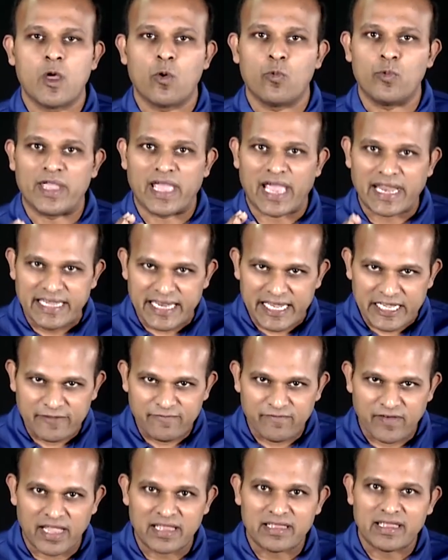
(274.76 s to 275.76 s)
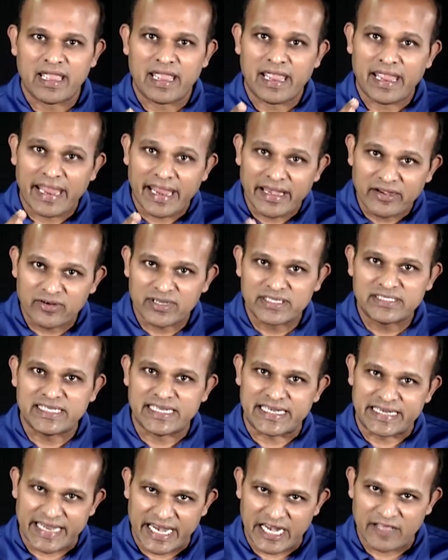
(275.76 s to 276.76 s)
We identified
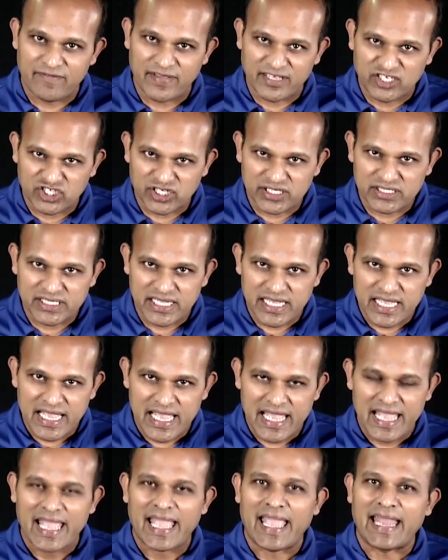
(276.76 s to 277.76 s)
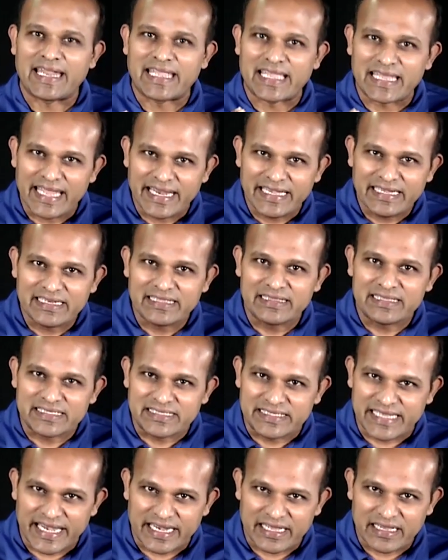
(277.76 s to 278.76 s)
interesting data features and collected this
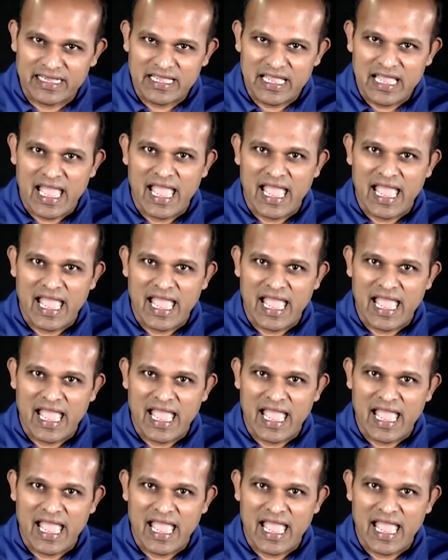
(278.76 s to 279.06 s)
data